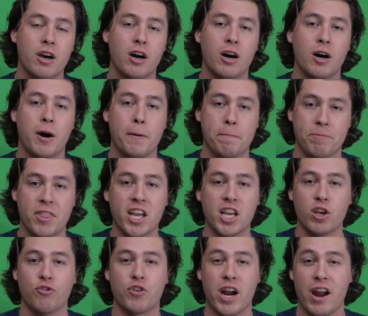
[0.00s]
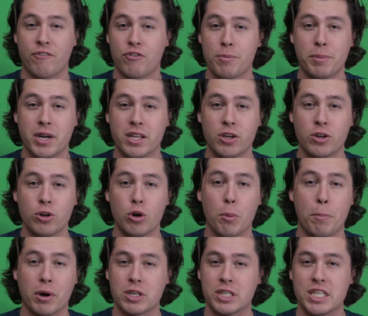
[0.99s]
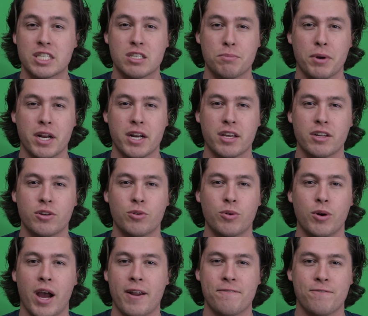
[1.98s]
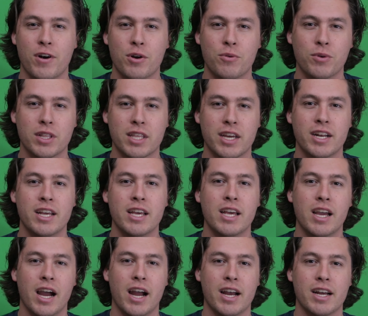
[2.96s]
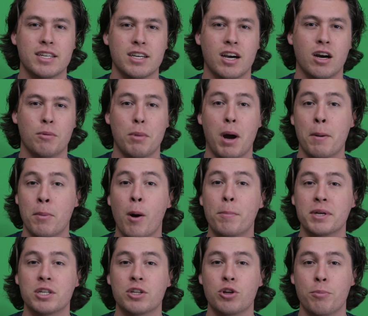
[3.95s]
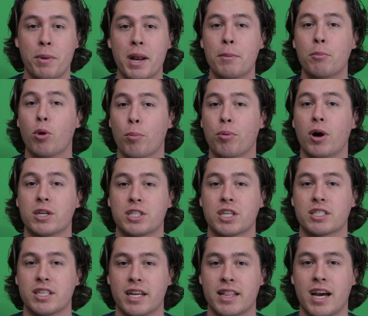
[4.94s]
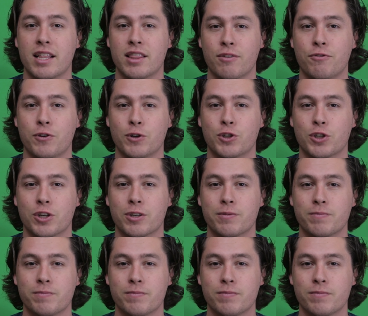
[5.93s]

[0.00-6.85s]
Thank you for everybody who participated, who had fun with it, and I'm hoping to do many more projects like that in the future.